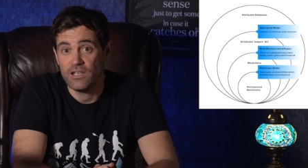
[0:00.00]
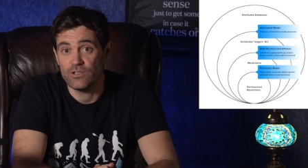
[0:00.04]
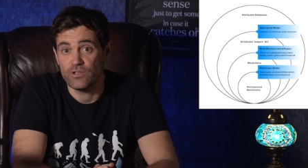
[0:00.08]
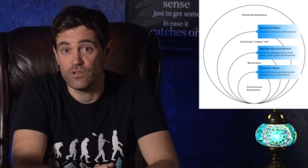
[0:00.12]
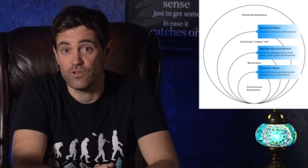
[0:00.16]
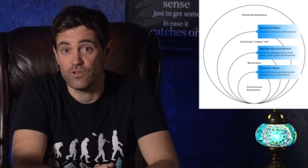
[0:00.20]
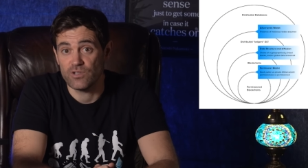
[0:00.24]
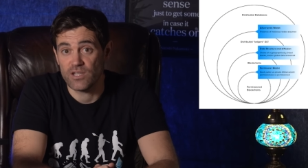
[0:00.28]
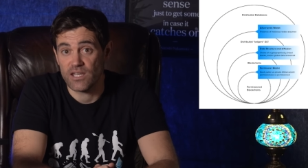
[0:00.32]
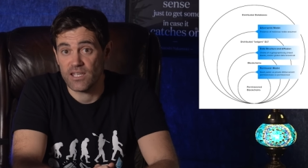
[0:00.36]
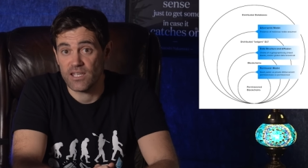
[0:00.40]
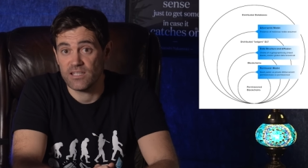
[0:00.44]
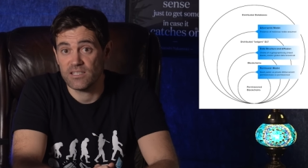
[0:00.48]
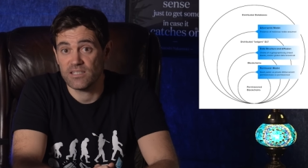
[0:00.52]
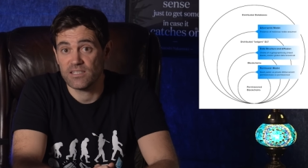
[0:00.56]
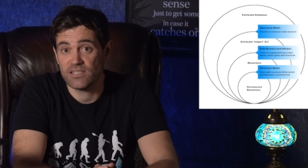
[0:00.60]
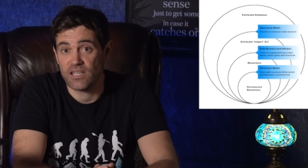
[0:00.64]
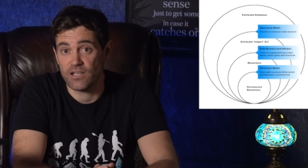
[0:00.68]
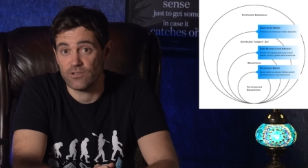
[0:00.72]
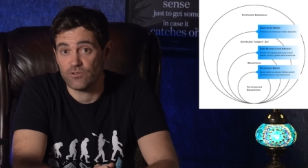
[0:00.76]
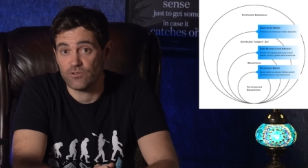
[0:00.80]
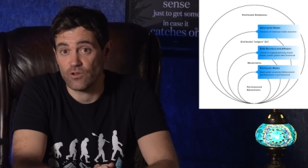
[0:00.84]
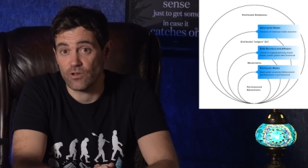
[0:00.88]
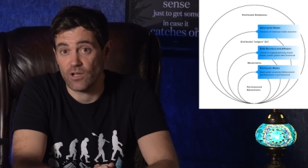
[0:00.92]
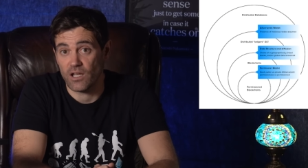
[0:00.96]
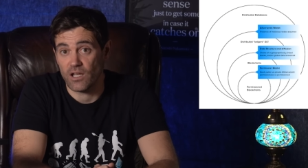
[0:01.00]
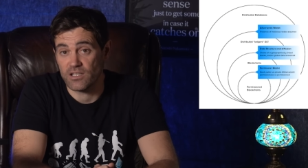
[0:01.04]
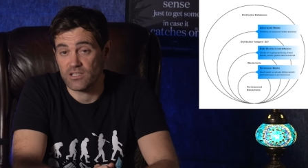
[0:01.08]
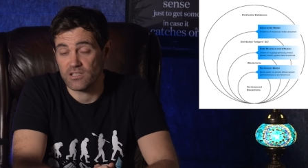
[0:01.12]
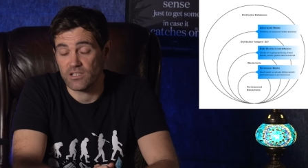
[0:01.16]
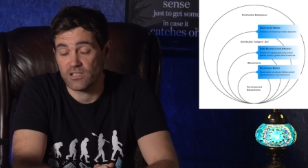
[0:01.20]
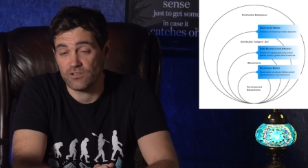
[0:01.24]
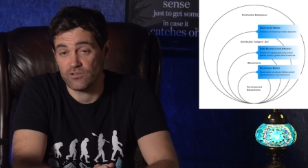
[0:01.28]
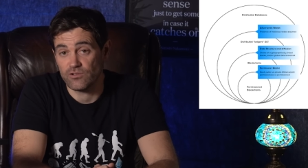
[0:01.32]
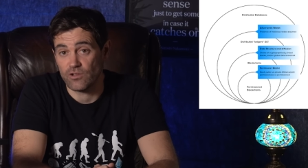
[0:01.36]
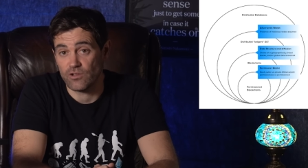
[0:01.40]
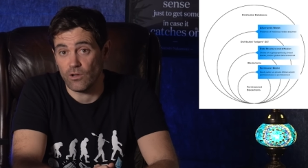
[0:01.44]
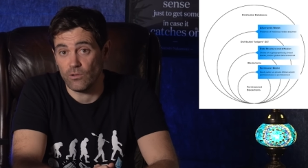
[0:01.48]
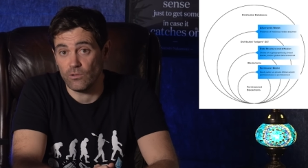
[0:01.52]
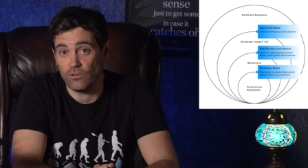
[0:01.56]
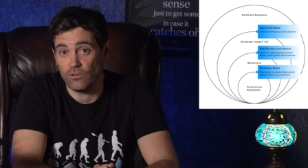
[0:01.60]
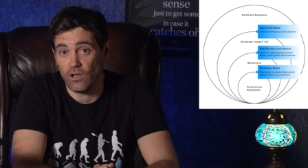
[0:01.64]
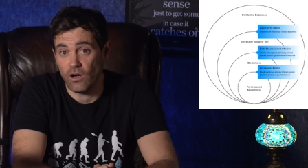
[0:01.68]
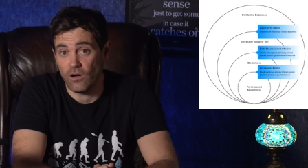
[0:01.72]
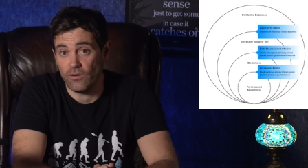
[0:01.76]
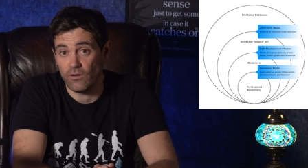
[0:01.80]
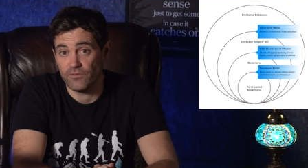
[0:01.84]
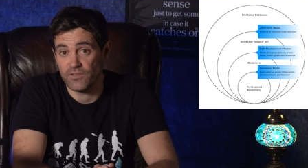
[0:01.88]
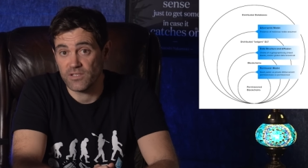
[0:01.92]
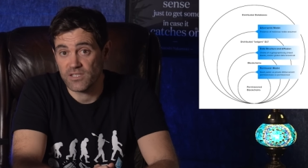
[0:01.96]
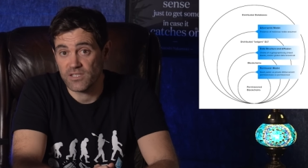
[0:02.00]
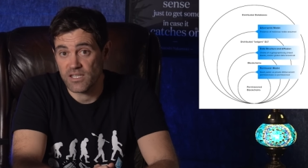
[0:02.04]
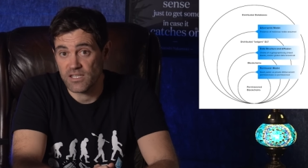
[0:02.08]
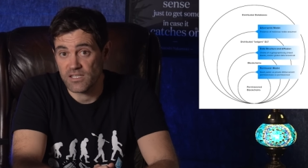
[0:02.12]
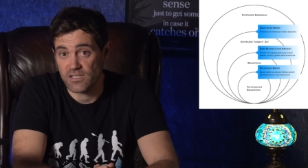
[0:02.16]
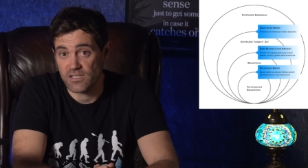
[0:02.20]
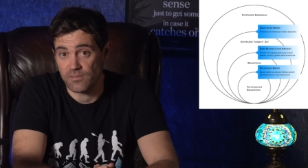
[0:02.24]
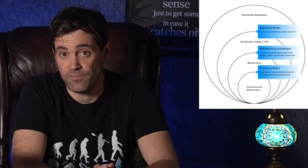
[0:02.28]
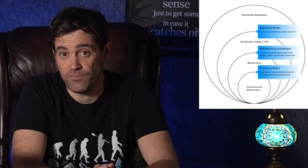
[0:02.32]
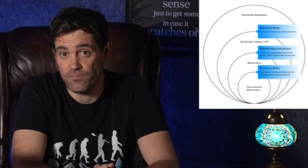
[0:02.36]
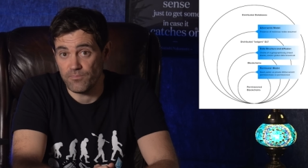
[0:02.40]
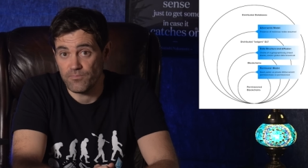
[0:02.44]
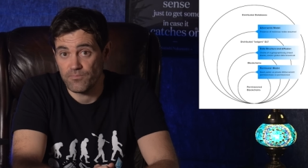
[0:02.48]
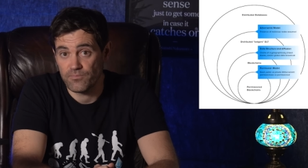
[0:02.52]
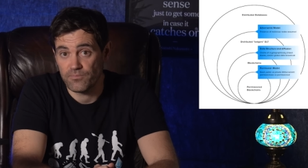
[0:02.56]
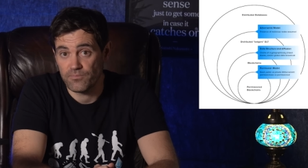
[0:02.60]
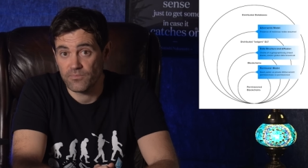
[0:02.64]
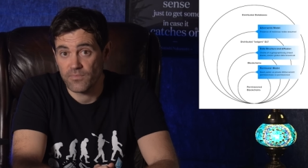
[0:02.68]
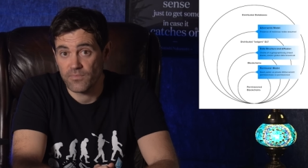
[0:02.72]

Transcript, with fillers: due to its centralized control of the system.